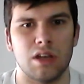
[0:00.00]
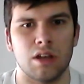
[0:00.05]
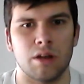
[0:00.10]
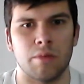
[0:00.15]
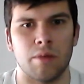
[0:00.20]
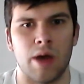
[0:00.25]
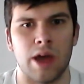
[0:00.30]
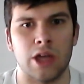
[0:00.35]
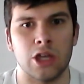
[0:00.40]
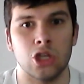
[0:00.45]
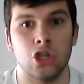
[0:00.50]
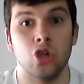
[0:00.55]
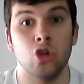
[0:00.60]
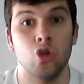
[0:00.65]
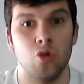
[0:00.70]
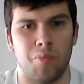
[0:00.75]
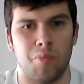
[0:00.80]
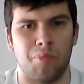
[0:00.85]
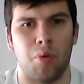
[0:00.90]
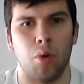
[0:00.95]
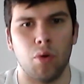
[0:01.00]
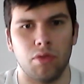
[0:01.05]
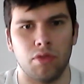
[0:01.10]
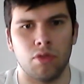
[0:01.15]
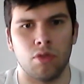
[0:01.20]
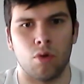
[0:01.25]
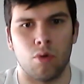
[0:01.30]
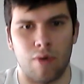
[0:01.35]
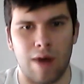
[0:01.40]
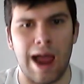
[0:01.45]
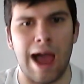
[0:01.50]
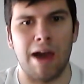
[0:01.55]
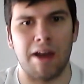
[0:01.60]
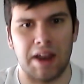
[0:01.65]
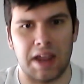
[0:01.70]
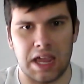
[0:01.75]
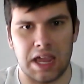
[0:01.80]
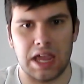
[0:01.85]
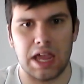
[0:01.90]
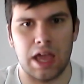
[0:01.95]
And I'm like, you put the router
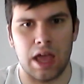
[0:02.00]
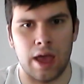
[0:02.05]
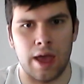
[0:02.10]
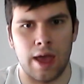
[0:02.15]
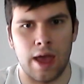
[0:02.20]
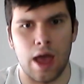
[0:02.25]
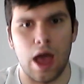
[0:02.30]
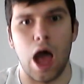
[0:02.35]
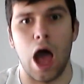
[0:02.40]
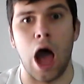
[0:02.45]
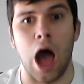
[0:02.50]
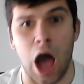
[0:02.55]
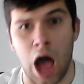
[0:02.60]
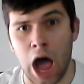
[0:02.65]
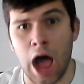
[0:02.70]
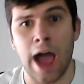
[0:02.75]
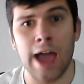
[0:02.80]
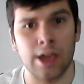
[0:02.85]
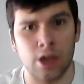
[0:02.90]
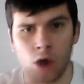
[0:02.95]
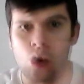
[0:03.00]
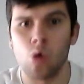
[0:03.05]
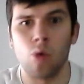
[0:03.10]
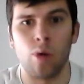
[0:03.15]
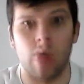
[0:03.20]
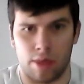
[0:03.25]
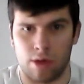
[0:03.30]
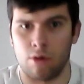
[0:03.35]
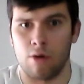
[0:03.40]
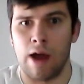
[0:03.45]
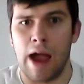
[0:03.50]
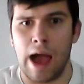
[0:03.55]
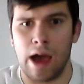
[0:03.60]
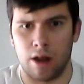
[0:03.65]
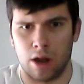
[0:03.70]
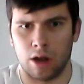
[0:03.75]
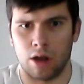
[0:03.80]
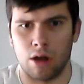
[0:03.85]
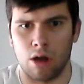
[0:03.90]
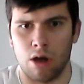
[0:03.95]
here, I go where the
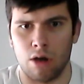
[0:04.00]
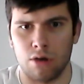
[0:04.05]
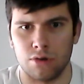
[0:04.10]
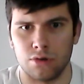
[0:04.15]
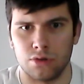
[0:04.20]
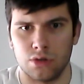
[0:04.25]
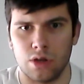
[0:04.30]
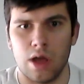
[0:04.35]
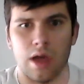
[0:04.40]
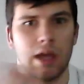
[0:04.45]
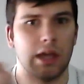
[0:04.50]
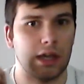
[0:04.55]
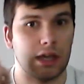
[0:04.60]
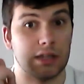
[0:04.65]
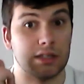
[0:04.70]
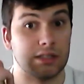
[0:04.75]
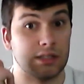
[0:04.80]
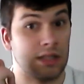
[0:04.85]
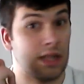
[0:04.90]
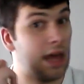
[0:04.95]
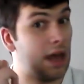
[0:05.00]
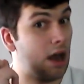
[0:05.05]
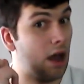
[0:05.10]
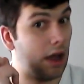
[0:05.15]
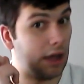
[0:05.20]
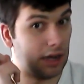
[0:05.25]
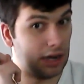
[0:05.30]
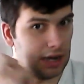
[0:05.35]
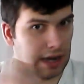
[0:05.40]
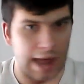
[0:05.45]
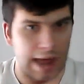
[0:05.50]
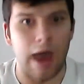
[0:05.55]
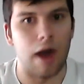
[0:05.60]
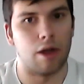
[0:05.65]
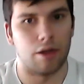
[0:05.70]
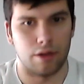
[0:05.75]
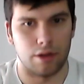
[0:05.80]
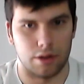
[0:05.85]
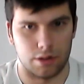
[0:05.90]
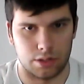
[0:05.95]
router goes, because then I can
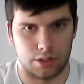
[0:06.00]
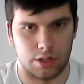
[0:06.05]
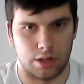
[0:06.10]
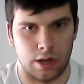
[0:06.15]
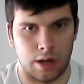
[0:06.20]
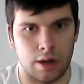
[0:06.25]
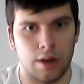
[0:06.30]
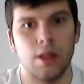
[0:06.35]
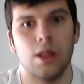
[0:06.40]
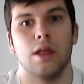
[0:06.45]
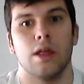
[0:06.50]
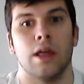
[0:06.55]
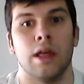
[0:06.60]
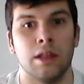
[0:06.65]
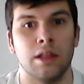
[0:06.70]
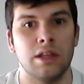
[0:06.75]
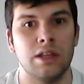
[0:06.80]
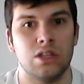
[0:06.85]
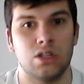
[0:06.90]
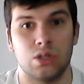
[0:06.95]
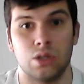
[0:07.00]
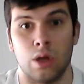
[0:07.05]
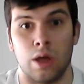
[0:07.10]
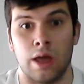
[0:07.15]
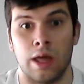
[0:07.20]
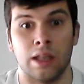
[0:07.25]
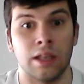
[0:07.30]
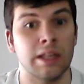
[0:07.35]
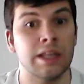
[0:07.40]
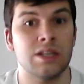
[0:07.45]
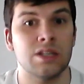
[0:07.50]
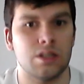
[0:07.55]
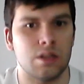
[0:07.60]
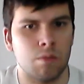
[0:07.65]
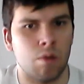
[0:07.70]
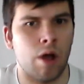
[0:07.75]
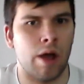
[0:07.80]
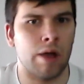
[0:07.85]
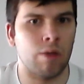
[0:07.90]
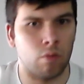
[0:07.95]
download shit. At least in
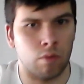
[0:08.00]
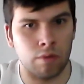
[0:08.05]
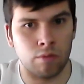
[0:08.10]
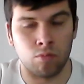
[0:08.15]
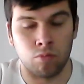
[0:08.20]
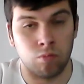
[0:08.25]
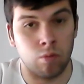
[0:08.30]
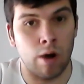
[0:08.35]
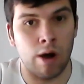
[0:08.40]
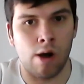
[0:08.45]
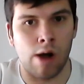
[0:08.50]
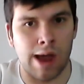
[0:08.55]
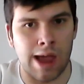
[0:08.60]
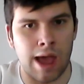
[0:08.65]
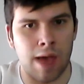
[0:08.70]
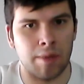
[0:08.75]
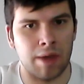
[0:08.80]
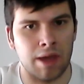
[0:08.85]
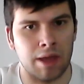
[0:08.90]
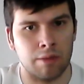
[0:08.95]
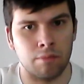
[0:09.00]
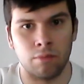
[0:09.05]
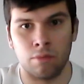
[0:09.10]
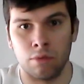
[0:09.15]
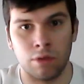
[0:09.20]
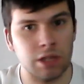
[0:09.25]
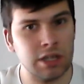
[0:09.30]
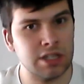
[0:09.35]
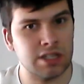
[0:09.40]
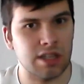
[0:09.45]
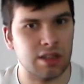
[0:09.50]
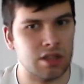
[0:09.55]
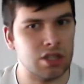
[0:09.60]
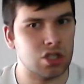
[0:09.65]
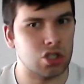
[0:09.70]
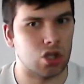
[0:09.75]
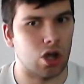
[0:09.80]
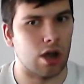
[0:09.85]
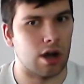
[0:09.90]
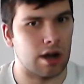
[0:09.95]
where I am, at least at this
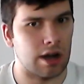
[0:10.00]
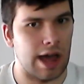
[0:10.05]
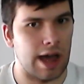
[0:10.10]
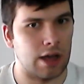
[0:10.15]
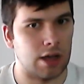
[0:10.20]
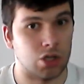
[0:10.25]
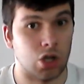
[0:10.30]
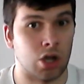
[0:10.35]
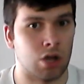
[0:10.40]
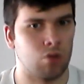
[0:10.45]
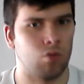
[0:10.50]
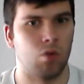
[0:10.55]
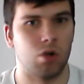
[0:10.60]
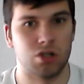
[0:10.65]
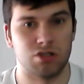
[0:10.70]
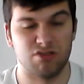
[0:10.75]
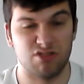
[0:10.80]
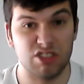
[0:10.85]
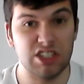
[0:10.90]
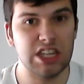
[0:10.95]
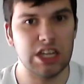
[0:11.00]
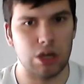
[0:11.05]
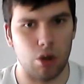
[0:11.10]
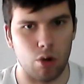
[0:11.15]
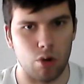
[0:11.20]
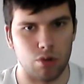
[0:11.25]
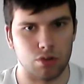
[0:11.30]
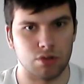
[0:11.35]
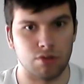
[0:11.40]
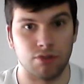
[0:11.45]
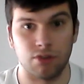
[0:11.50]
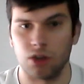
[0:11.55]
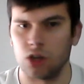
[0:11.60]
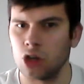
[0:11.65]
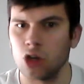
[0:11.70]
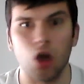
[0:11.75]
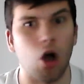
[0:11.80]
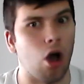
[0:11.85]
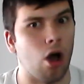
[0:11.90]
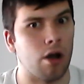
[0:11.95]
side of the house, I can watch videos. For
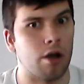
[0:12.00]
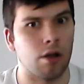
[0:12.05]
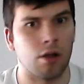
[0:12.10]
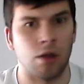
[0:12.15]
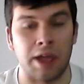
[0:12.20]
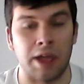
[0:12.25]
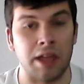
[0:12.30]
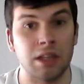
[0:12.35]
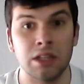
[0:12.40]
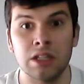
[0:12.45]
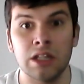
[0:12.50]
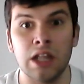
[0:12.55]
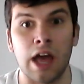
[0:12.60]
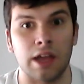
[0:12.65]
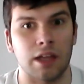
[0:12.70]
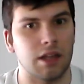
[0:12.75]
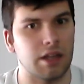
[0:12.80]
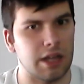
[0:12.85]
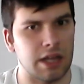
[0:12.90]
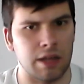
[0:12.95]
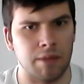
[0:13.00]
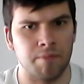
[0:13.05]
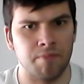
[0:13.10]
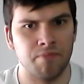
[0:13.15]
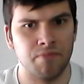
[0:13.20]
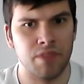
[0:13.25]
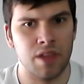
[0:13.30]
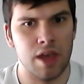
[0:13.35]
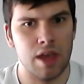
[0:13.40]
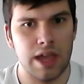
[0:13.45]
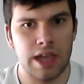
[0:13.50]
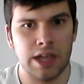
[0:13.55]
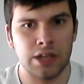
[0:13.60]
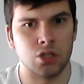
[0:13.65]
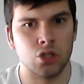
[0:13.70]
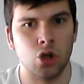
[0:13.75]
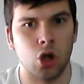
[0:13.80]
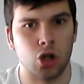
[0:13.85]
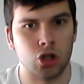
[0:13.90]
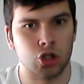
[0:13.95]
God, luckily, it's
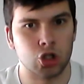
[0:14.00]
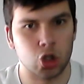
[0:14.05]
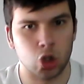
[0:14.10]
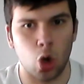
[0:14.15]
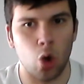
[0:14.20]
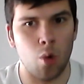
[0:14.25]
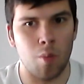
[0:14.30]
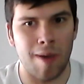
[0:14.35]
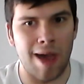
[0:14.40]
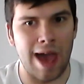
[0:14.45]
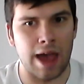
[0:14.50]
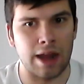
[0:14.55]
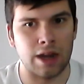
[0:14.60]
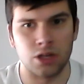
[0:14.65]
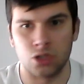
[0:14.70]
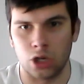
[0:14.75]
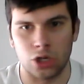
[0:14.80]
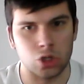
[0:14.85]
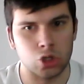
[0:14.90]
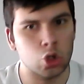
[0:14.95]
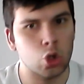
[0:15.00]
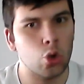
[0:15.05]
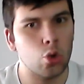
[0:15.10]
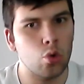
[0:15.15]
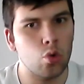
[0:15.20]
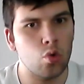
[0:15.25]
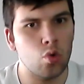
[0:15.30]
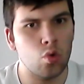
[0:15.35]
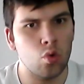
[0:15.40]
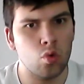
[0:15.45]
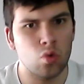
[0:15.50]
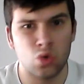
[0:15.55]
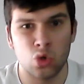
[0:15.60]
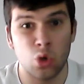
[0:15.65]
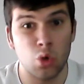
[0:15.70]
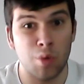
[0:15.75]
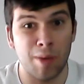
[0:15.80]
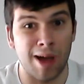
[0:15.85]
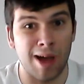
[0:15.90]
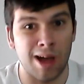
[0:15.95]
not so bad. It's like two
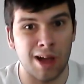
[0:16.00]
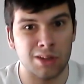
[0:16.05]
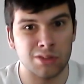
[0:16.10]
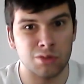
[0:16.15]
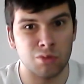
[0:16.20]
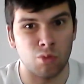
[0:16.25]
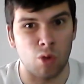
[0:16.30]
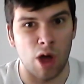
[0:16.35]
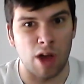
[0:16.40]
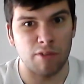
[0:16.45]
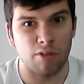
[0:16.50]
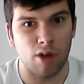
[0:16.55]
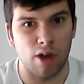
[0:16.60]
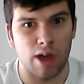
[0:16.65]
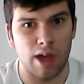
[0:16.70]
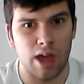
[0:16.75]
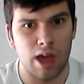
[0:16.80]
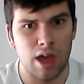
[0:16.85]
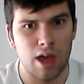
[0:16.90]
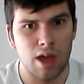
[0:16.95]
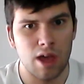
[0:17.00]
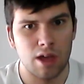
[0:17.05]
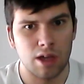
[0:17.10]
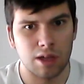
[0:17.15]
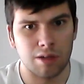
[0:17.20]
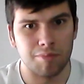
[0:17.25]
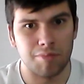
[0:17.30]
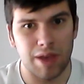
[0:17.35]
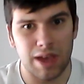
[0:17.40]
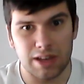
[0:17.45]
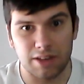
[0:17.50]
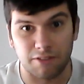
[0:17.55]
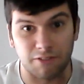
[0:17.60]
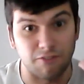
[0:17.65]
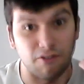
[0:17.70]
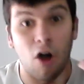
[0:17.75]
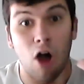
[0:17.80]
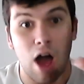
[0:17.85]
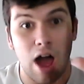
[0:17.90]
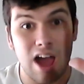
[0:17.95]
bars of Wi-Fi, compared to
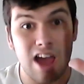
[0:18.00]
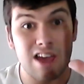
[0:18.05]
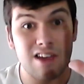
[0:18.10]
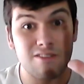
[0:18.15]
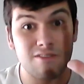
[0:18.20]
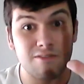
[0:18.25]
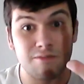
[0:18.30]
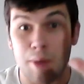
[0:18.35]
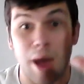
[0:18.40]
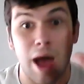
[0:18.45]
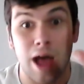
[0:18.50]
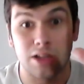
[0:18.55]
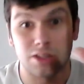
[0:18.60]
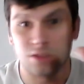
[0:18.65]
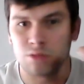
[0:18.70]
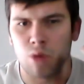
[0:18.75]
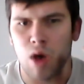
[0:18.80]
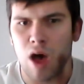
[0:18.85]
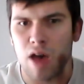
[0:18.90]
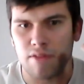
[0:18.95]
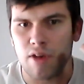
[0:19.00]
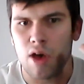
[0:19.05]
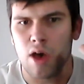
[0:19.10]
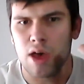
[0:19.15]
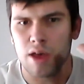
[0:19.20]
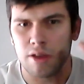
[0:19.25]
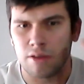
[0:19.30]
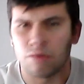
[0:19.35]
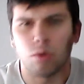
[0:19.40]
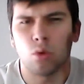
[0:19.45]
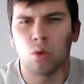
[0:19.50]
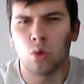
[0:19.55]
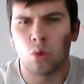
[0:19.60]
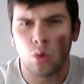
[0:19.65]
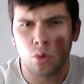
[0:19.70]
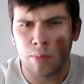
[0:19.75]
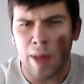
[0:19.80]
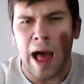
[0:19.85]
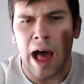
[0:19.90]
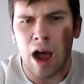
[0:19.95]
5 bars of Wi-Fi, a
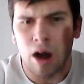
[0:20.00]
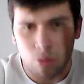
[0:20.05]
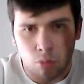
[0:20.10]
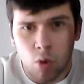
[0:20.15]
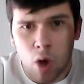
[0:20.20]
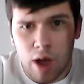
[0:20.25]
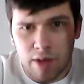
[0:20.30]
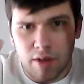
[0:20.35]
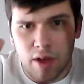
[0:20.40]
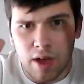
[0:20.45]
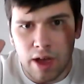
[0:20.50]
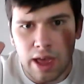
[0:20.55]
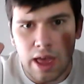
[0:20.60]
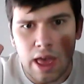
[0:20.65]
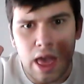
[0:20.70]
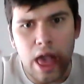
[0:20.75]
full bar of Wi-Fi.